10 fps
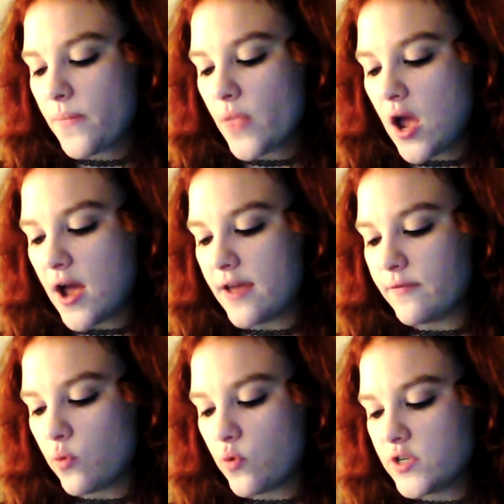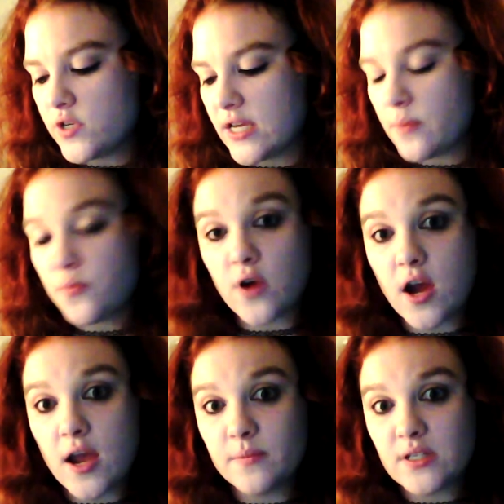I've already
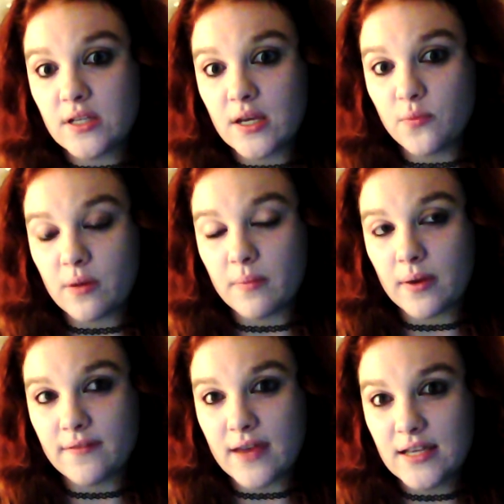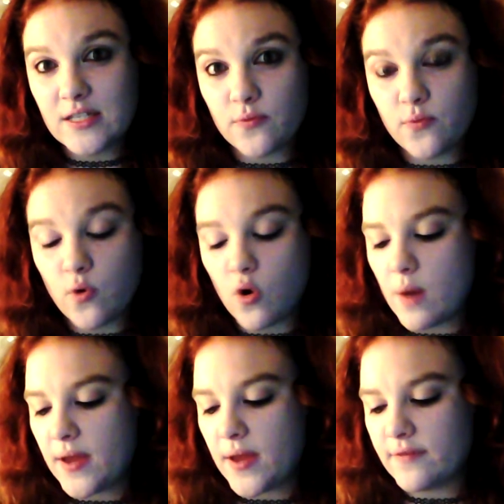primed and prepped my face before
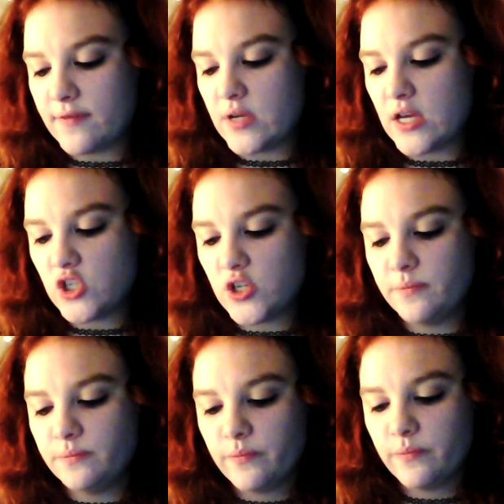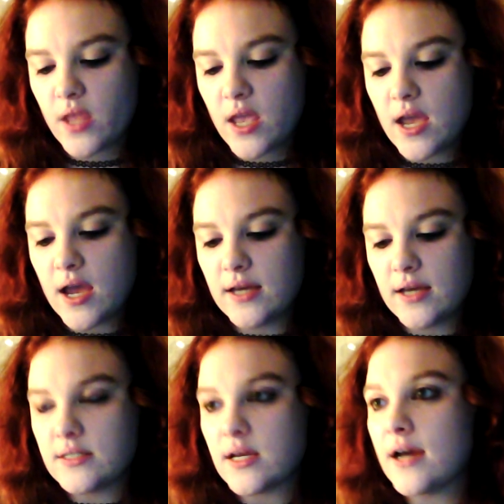applying foundation, and
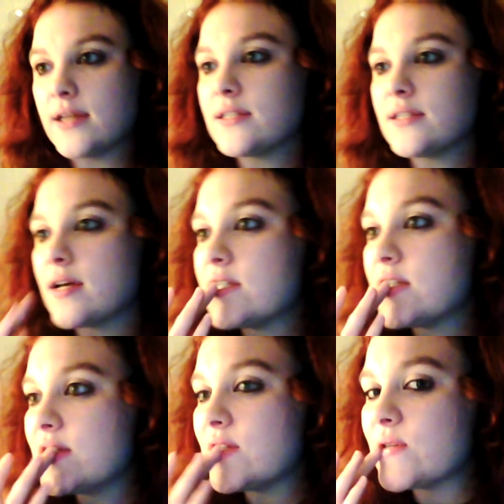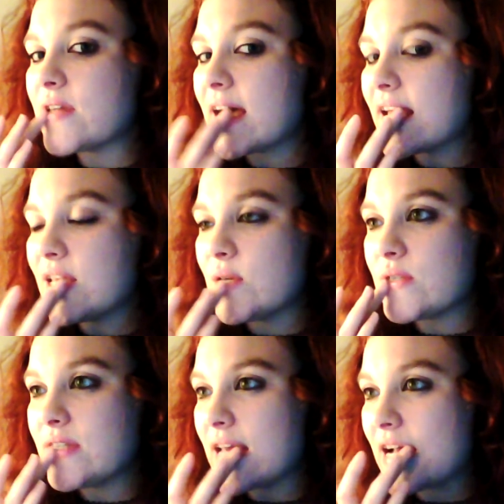I decided to do that
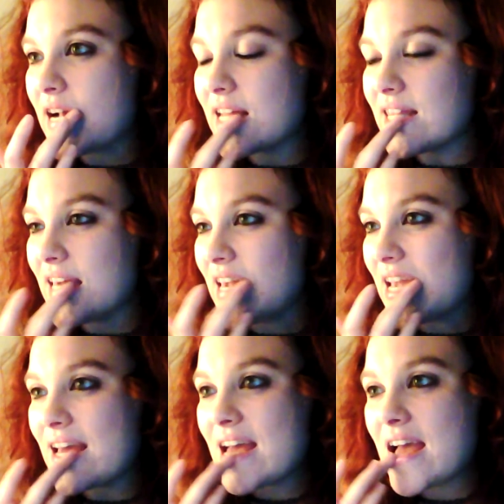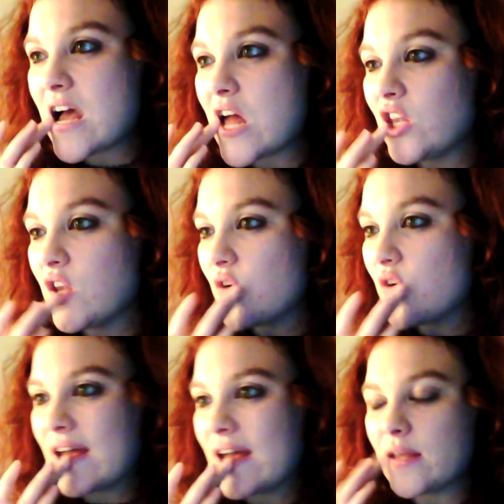using the
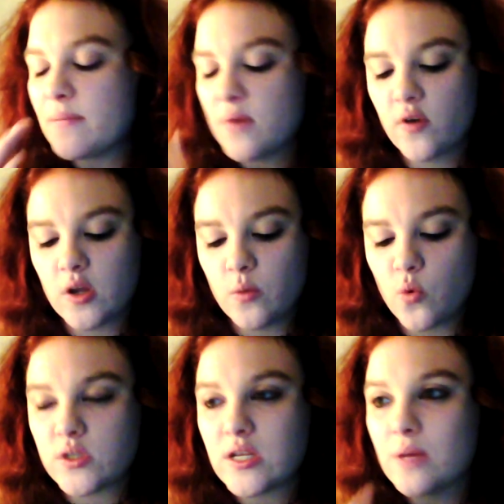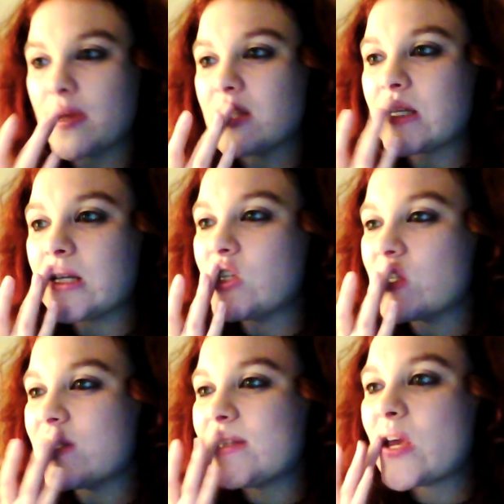L'Oreal Miracle Water, basically
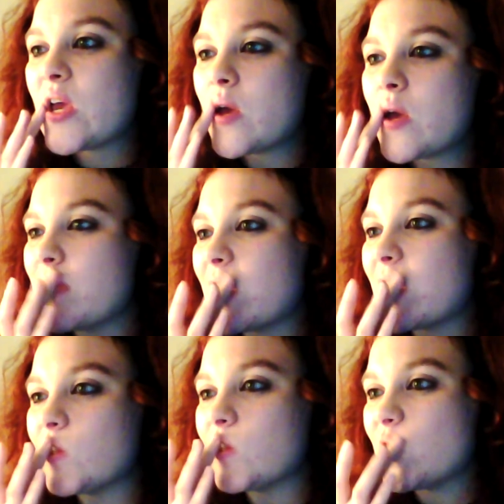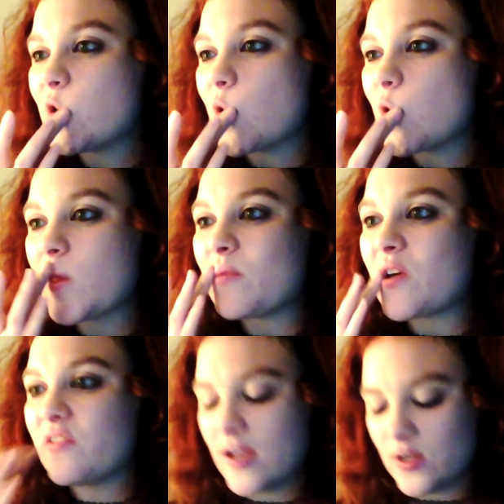just making sure that my
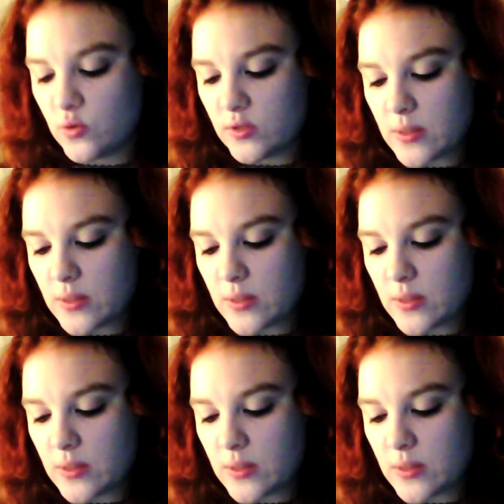face was